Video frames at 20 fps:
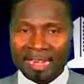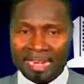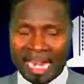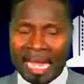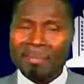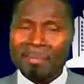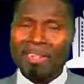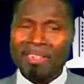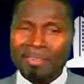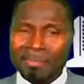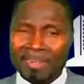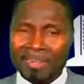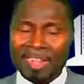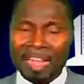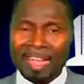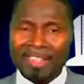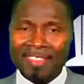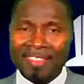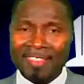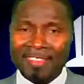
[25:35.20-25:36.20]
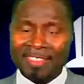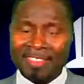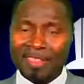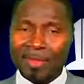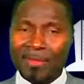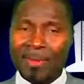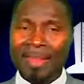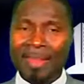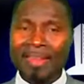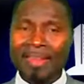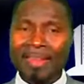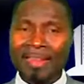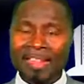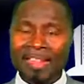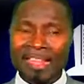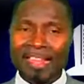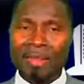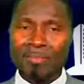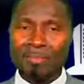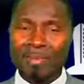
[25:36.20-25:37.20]
Non-matrimonial asset is the one that
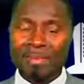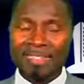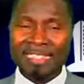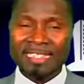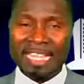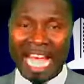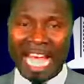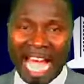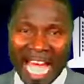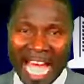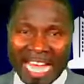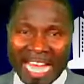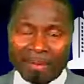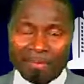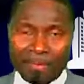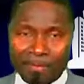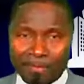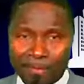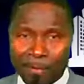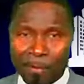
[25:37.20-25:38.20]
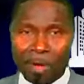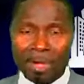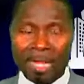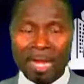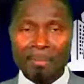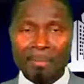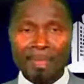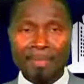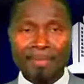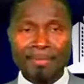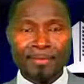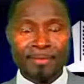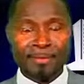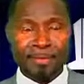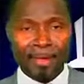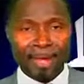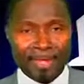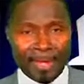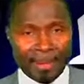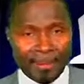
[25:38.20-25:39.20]
the other party had before coming to
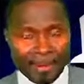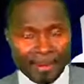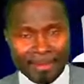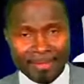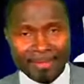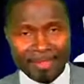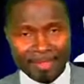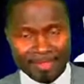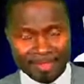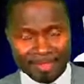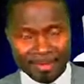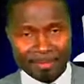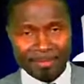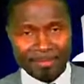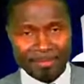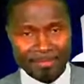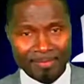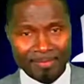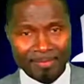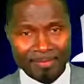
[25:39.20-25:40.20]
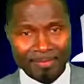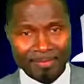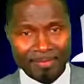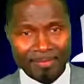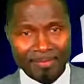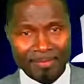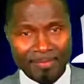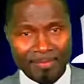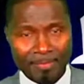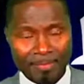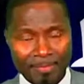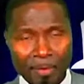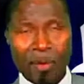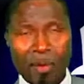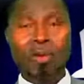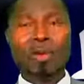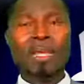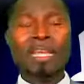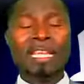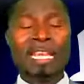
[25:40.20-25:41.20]
join the relationship
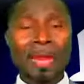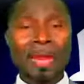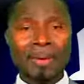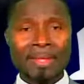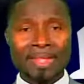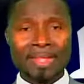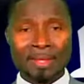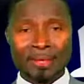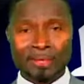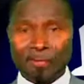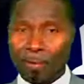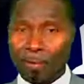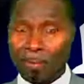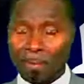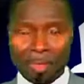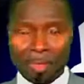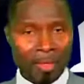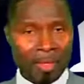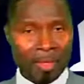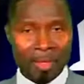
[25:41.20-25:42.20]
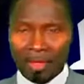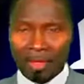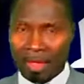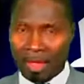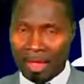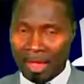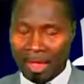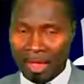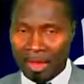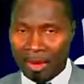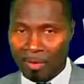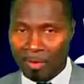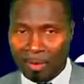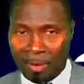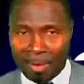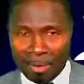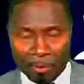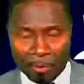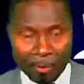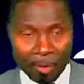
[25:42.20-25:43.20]
or inherited from
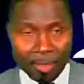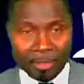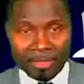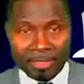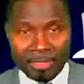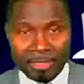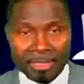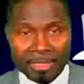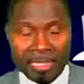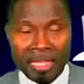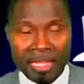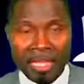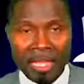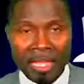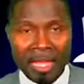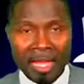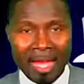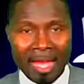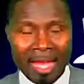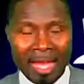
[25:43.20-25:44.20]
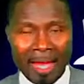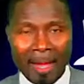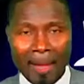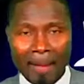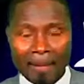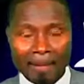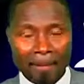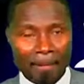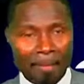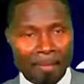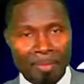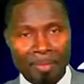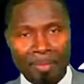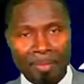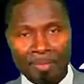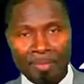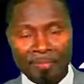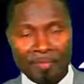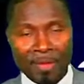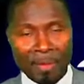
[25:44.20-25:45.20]
a wealthy
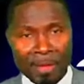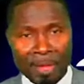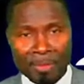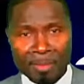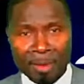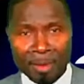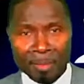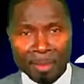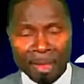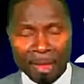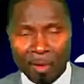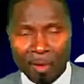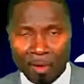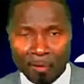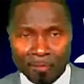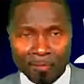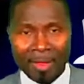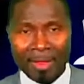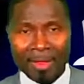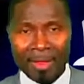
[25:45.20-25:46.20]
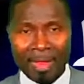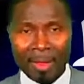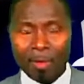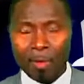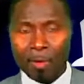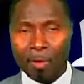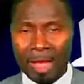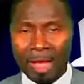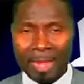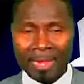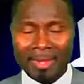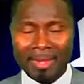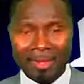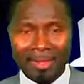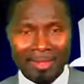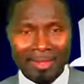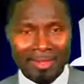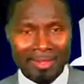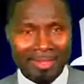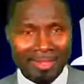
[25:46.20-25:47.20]
family member or father or
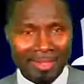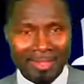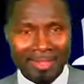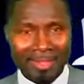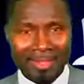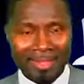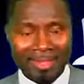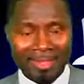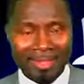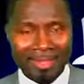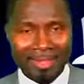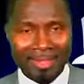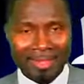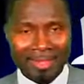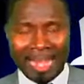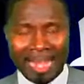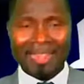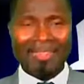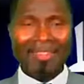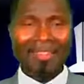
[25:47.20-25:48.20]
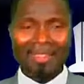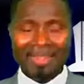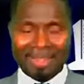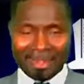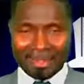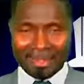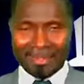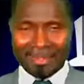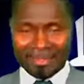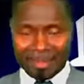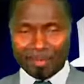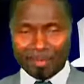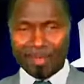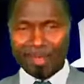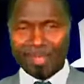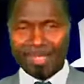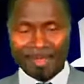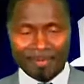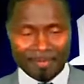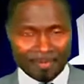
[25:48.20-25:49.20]
uncle. That is
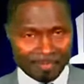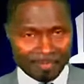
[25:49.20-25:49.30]
separate.